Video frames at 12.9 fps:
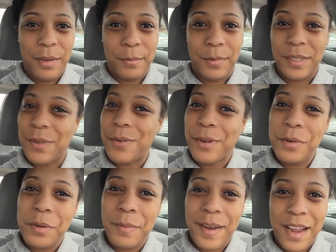what's going
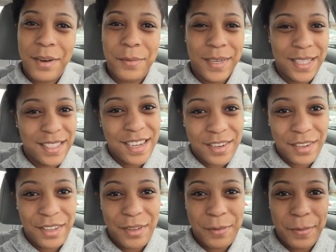on, but I don't want to tell
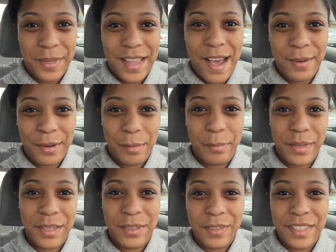you without Nabil,